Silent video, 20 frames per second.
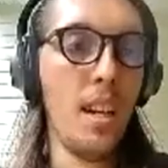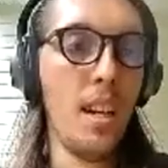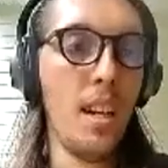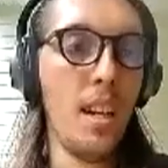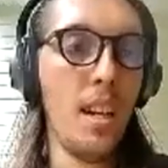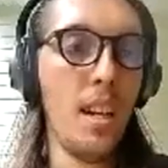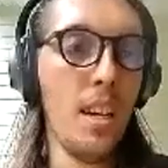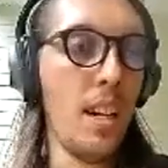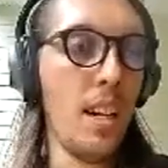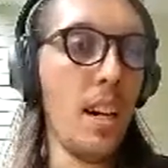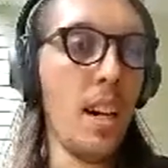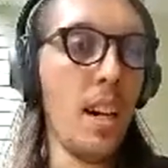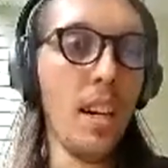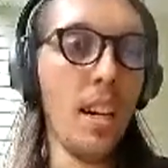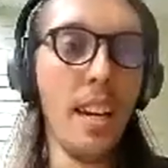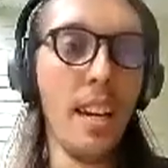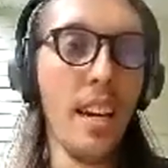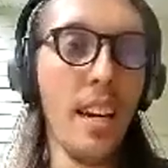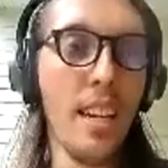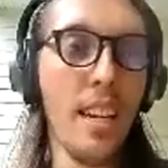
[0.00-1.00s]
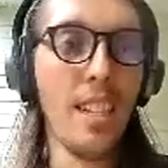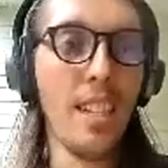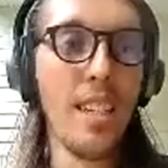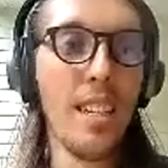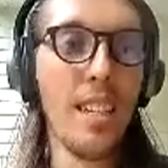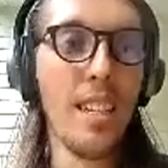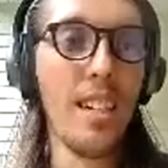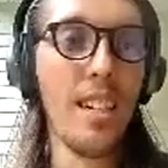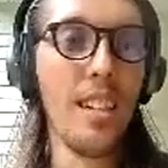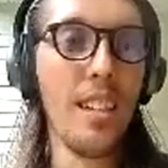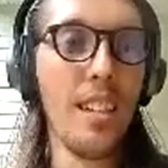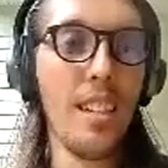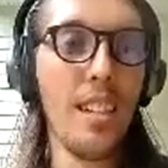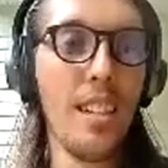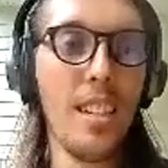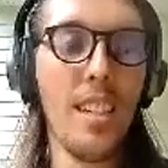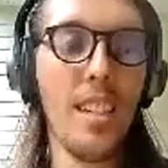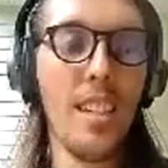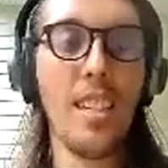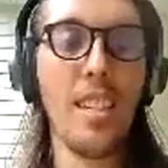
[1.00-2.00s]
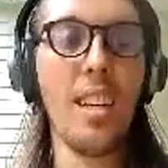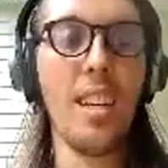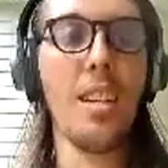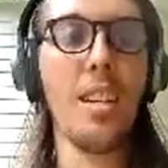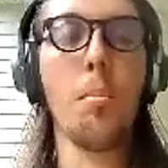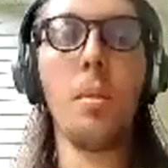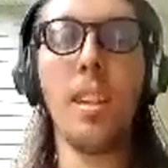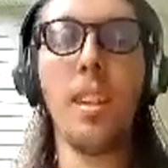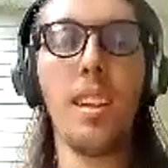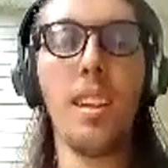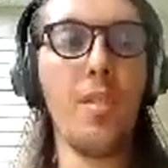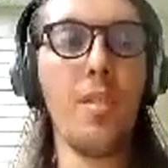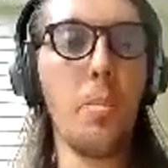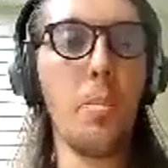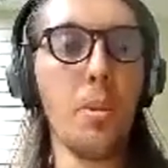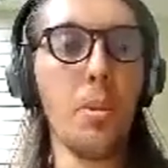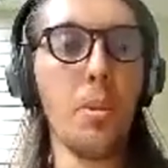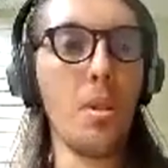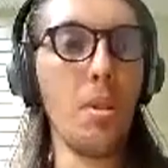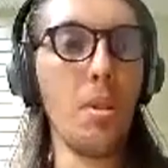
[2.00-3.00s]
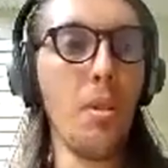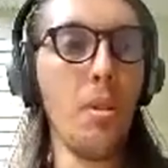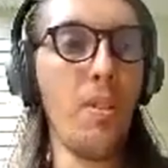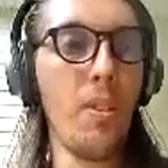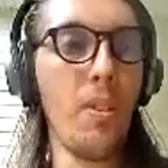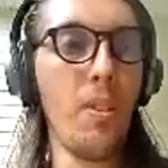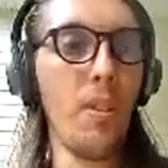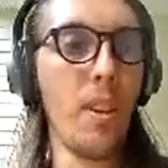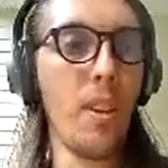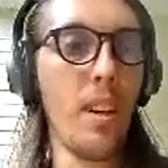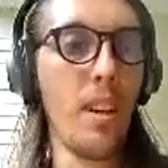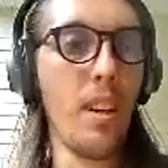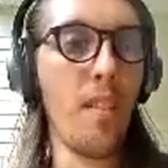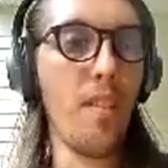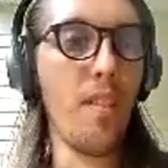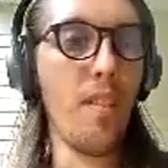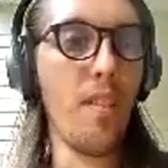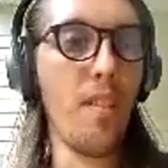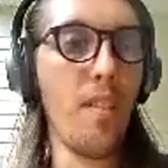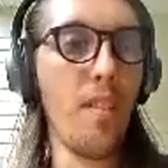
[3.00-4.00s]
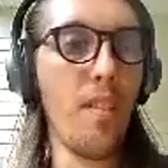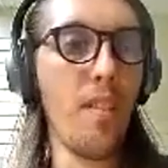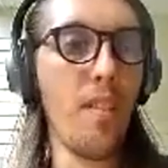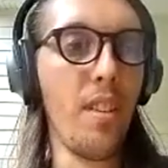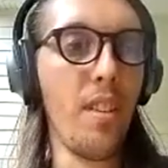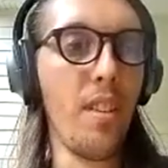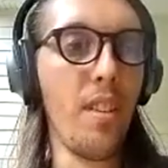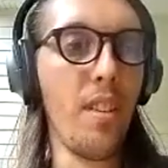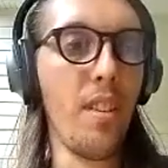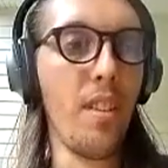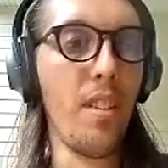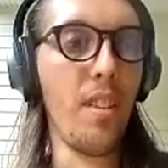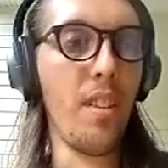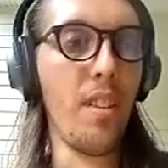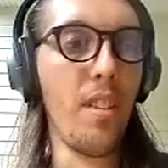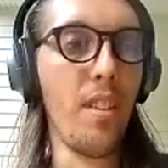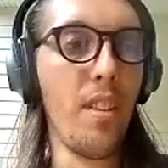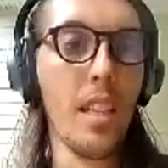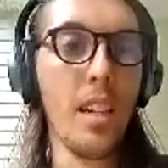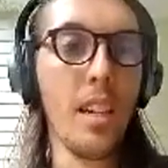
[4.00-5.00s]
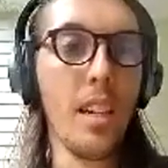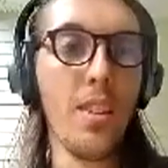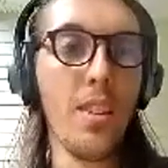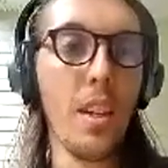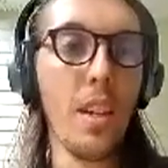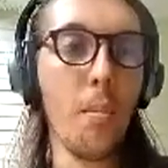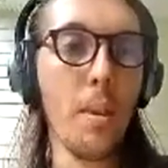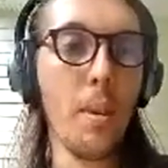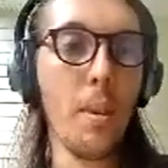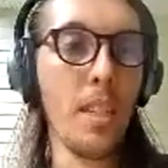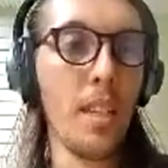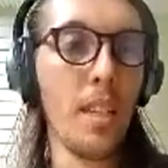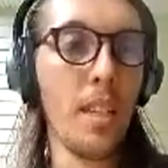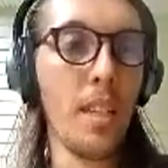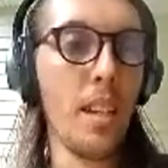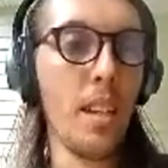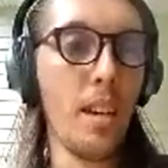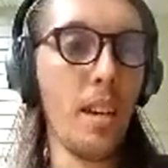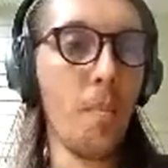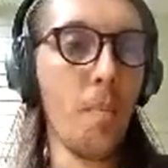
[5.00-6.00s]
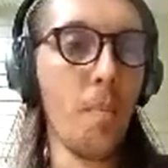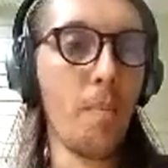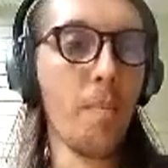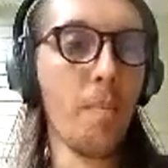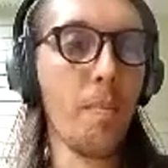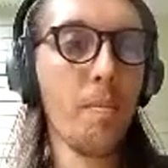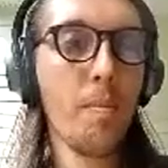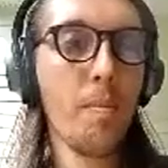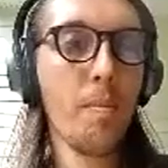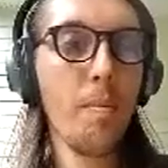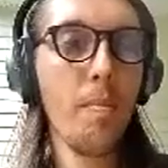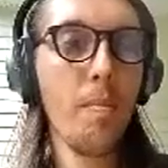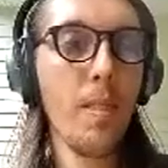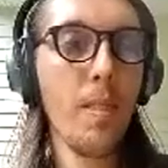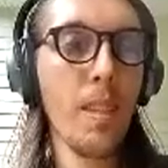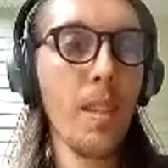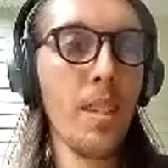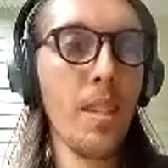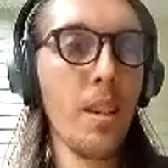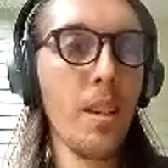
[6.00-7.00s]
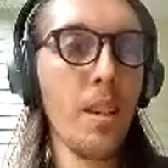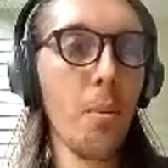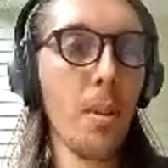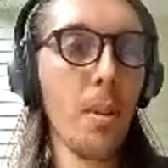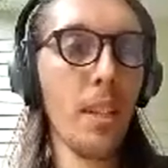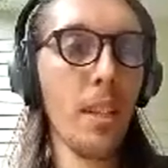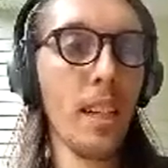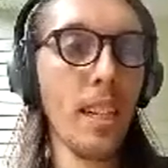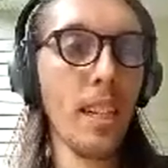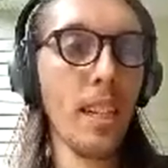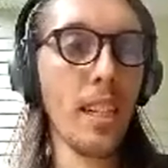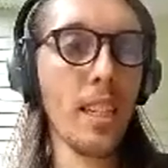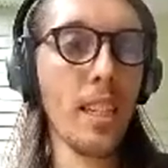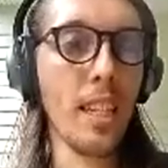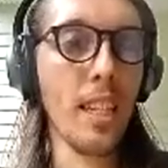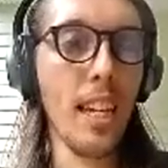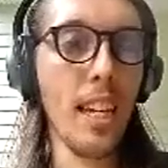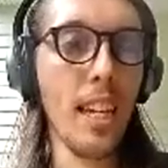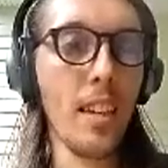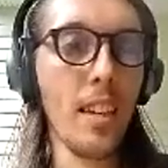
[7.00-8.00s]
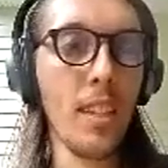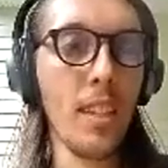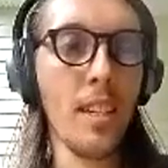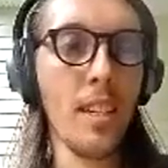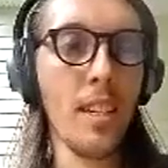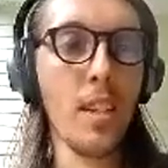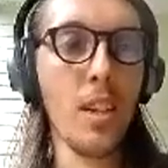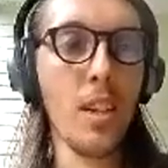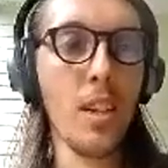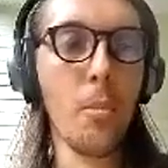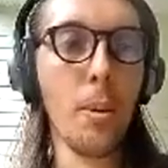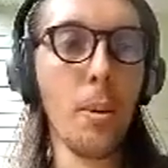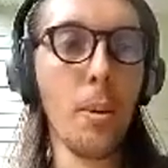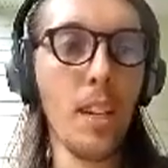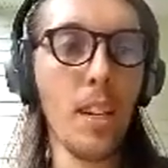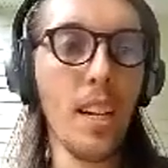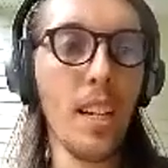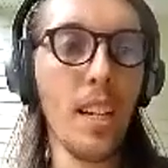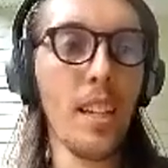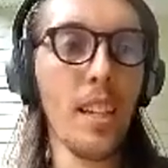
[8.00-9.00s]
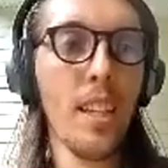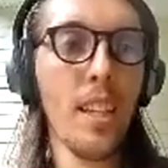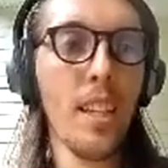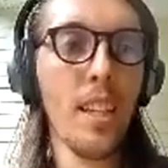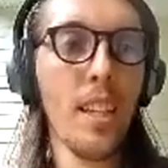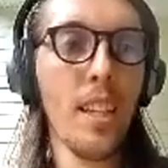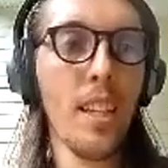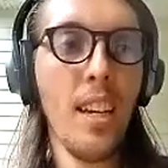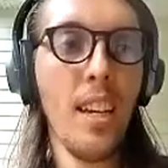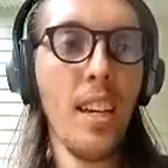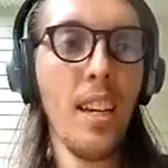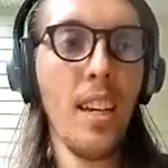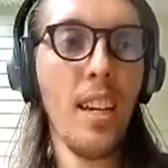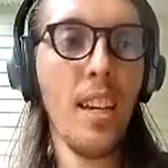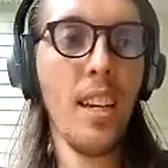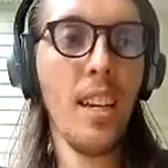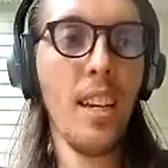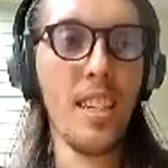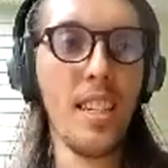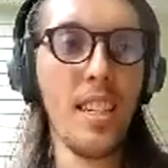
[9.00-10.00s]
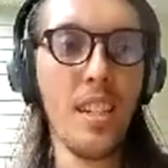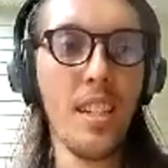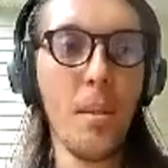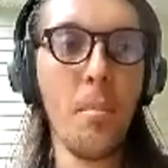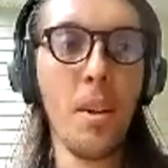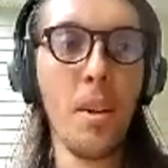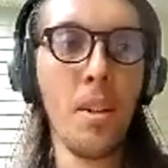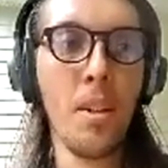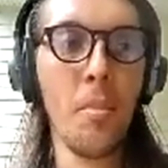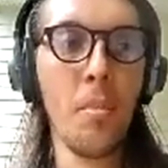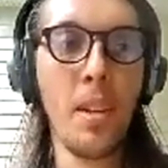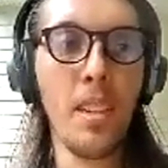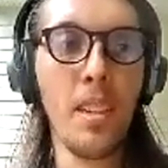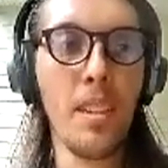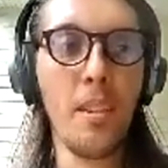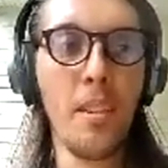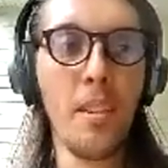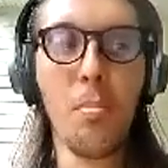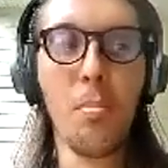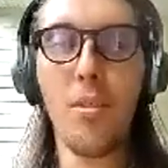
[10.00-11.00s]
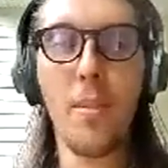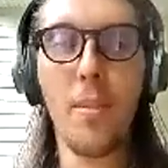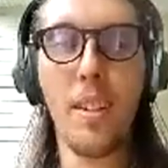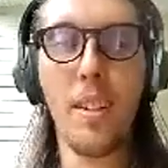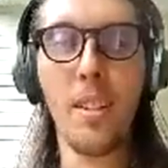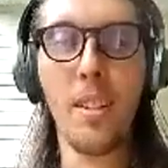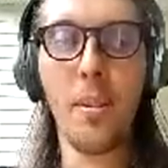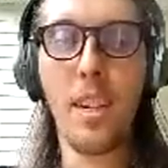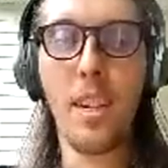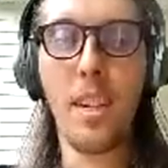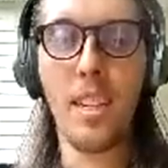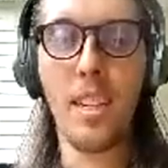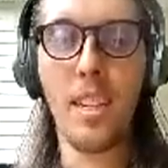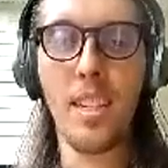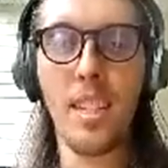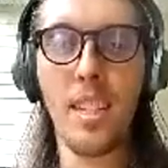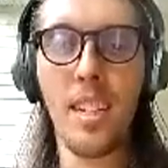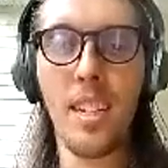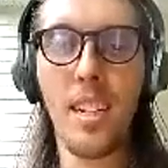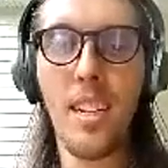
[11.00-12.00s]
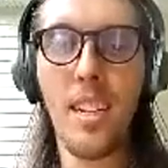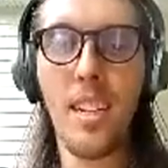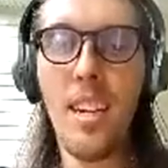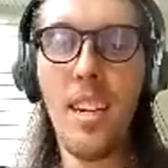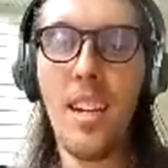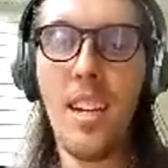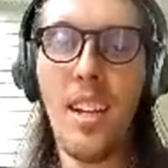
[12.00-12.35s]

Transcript: Hardhat is an unbelievable tool for Solidity development. So really glad to see that on there. TurboGeth is a monumental improvement in the way that